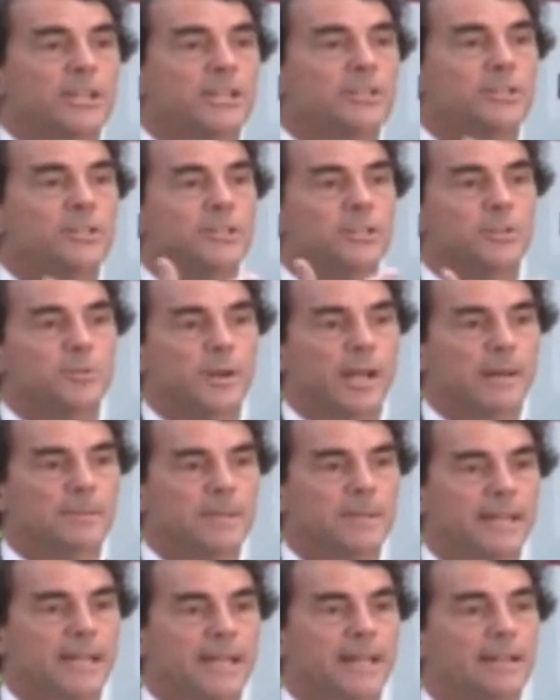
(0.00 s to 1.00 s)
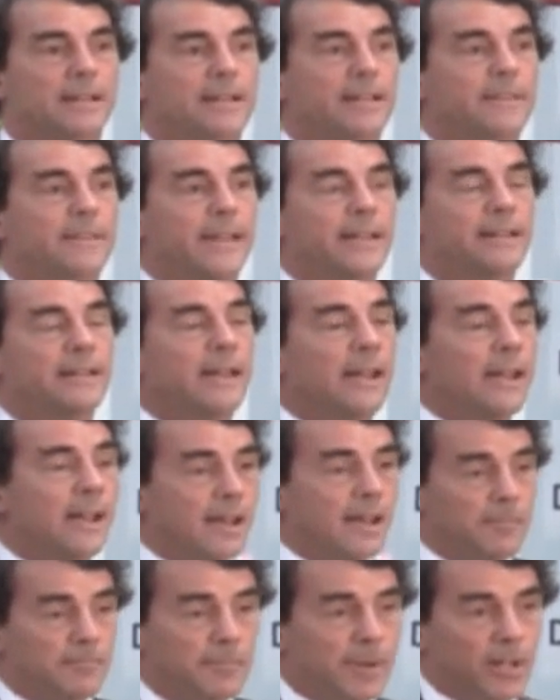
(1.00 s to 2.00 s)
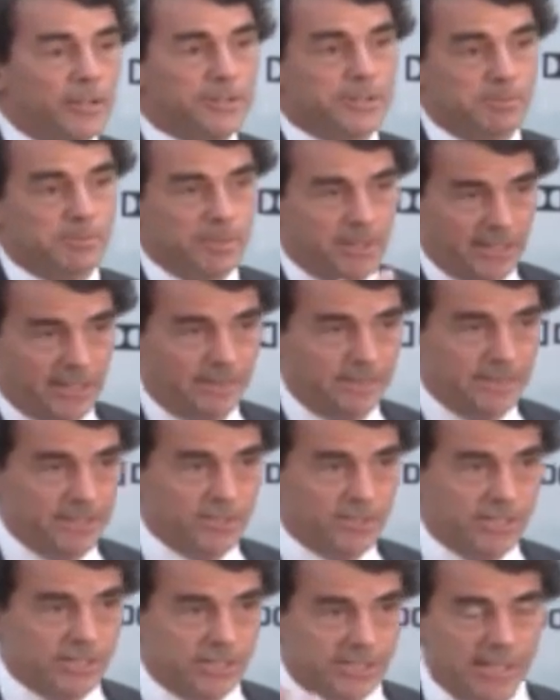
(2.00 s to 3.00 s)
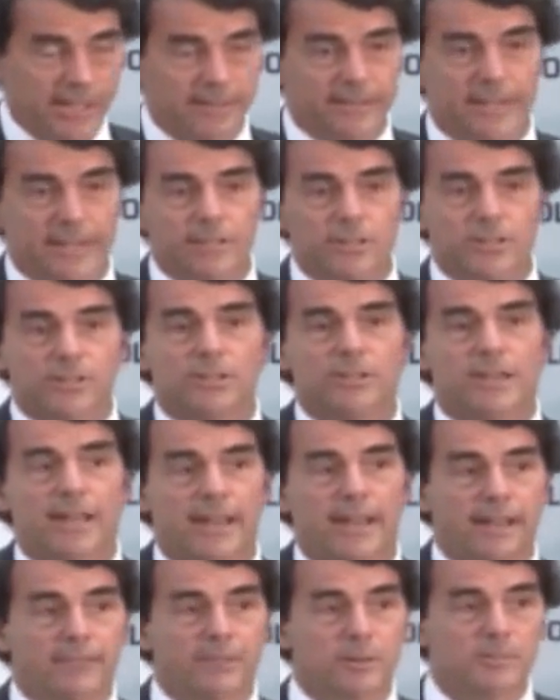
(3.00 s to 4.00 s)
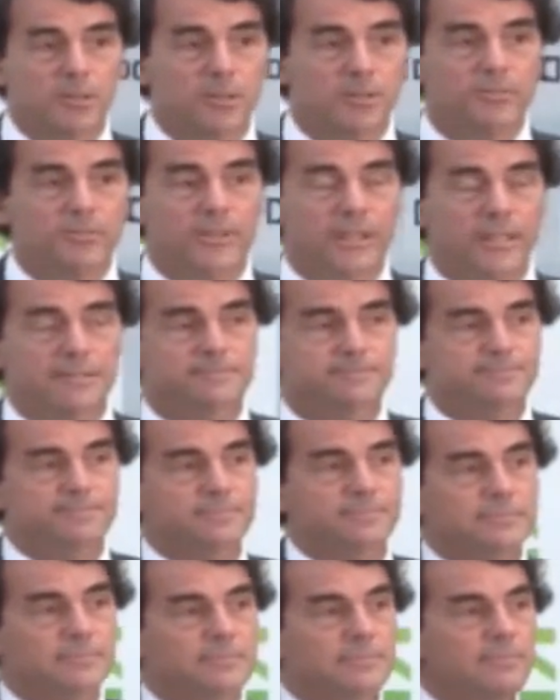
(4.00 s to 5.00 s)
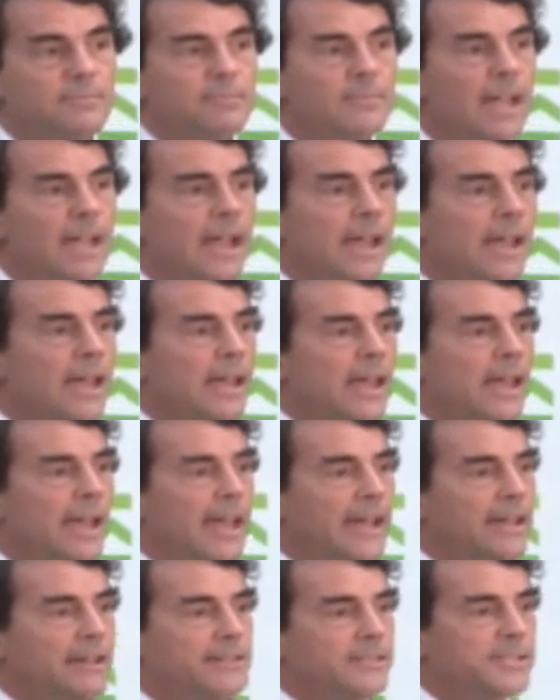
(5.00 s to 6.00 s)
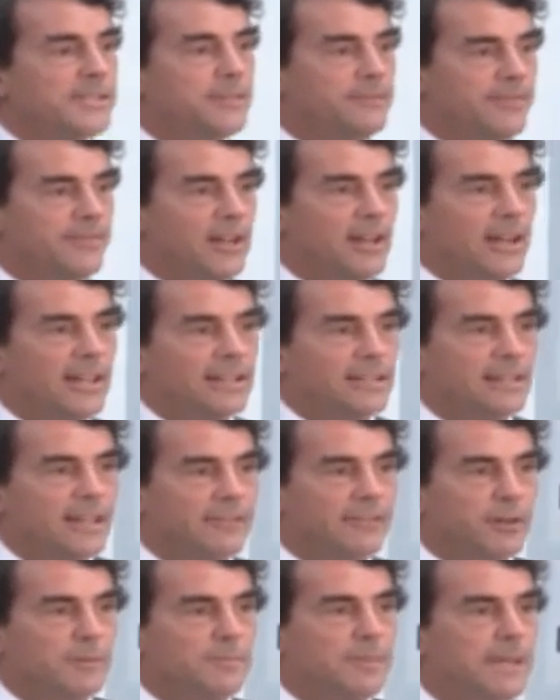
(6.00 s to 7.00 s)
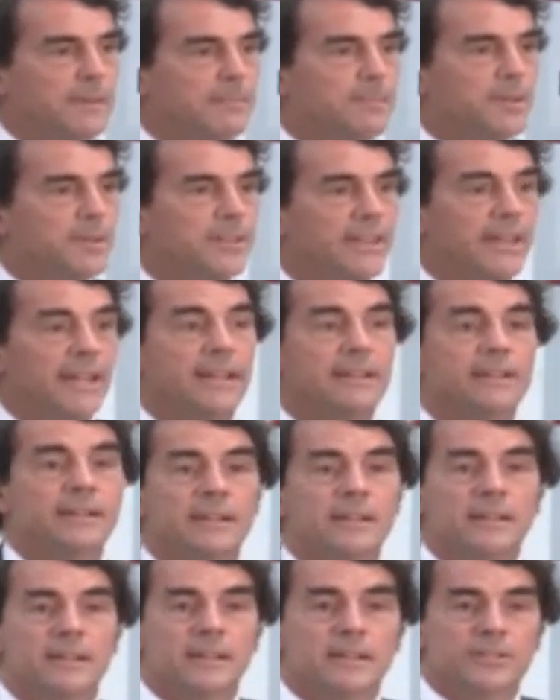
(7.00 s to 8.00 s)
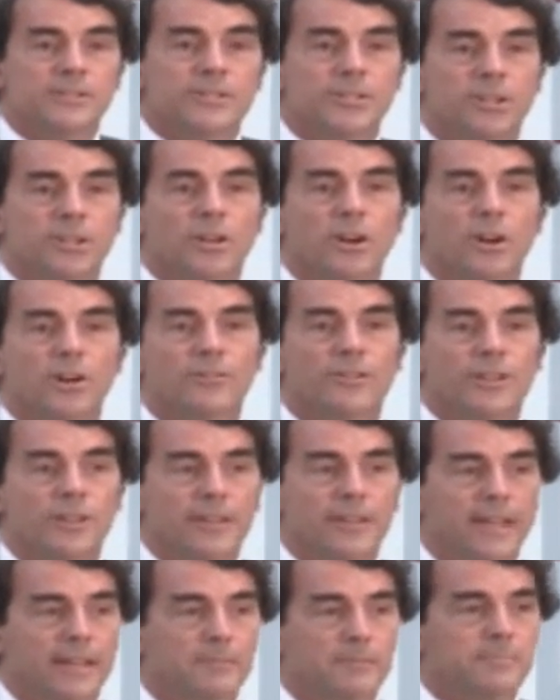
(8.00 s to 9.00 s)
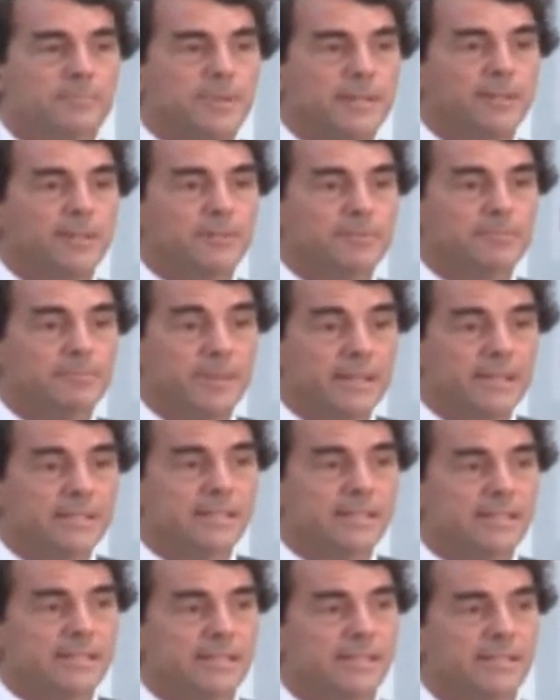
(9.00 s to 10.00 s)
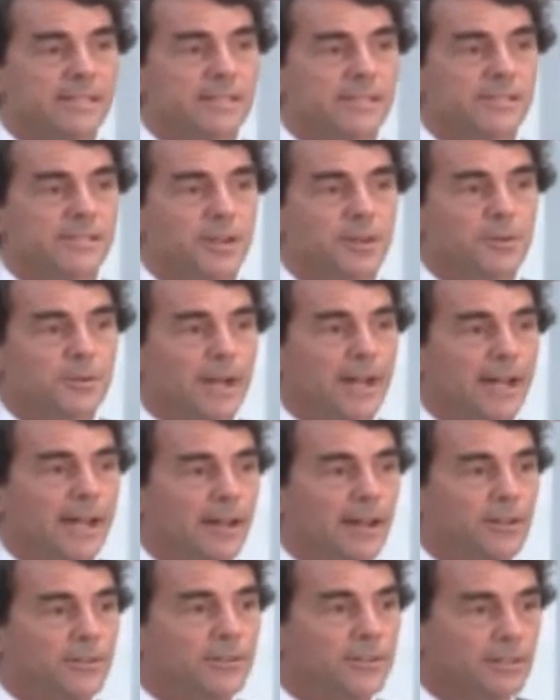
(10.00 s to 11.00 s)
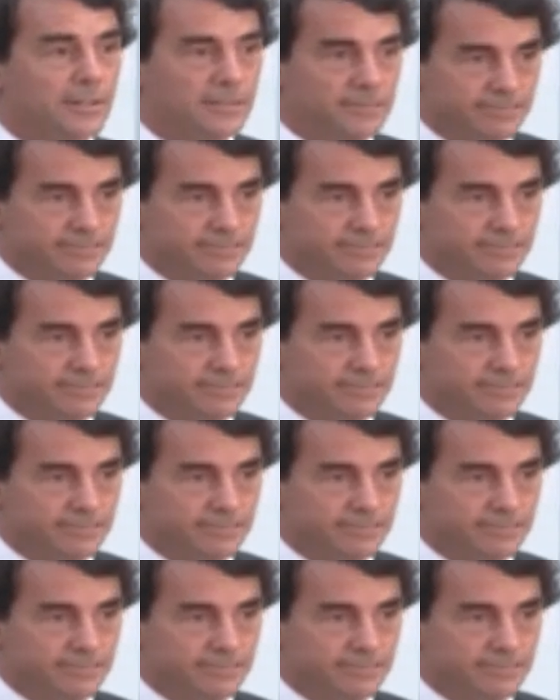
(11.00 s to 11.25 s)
and you could replicate it, and then multiple images, and then you could have a movie. And some very clever people then took over and built businesses around